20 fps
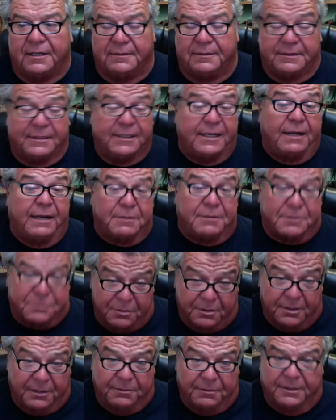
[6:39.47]
today was
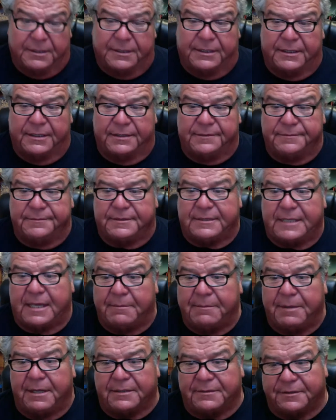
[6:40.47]
really, really good. Sand
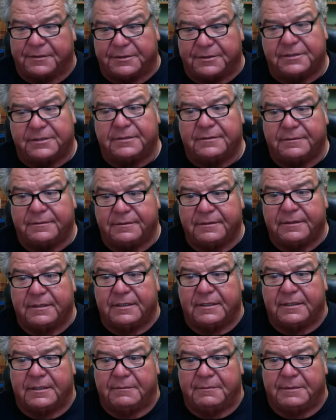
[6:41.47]
bass fishing
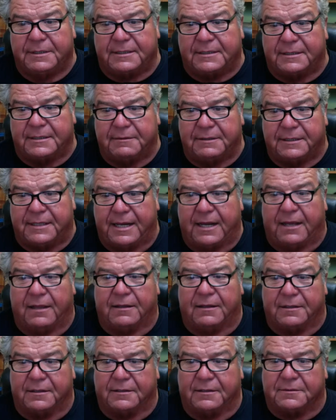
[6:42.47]
mixed in with the
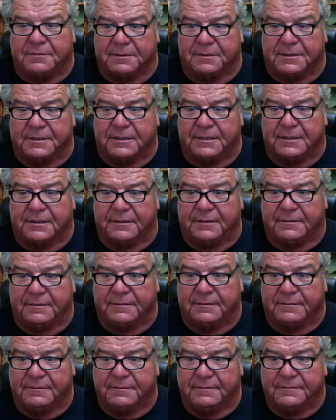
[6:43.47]
calicos was good.
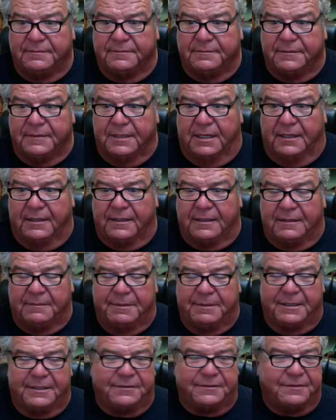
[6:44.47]
I think the
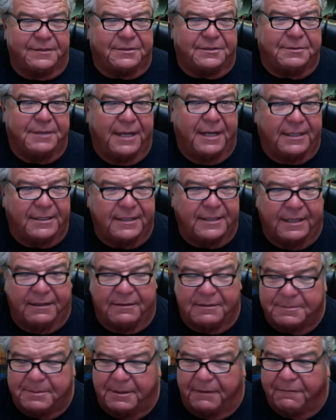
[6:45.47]
biggest fish we had today
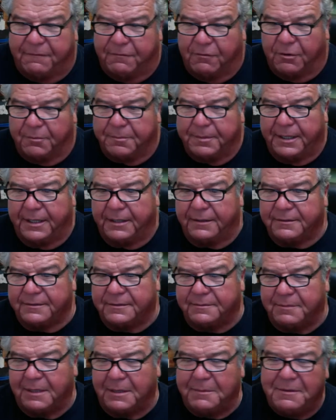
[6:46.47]
was about 4 pounds,
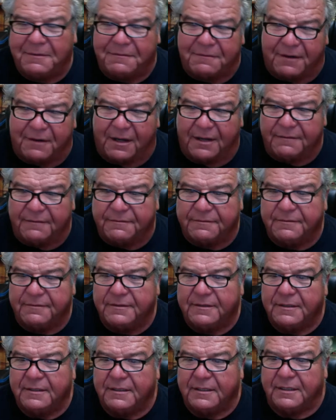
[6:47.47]
maybe 5,
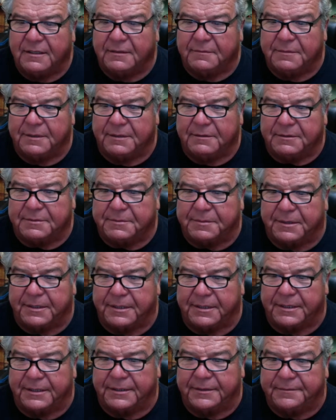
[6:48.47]
but it was pretty
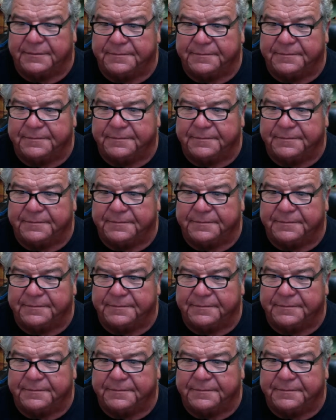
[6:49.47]
good.